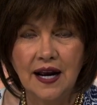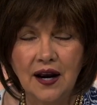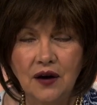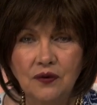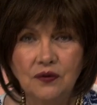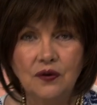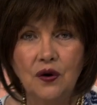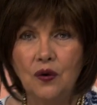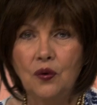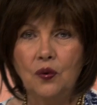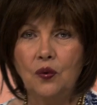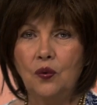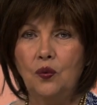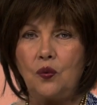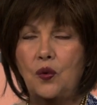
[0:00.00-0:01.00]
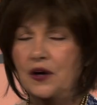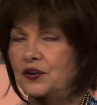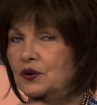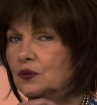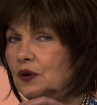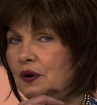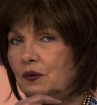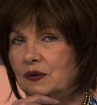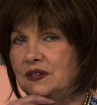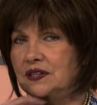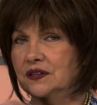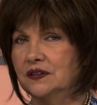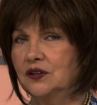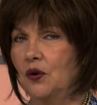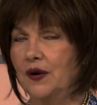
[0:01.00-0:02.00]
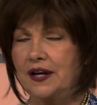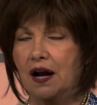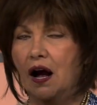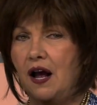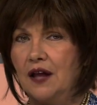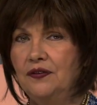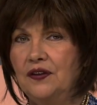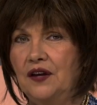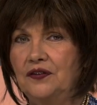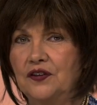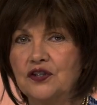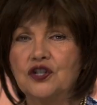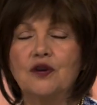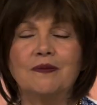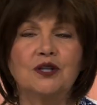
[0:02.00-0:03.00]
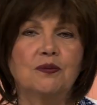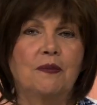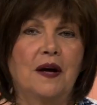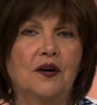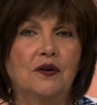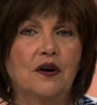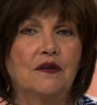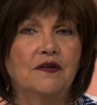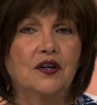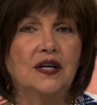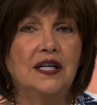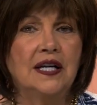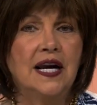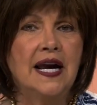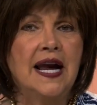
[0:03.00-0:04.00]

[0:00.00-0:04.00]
And wonder what was going on that they're so much better over it?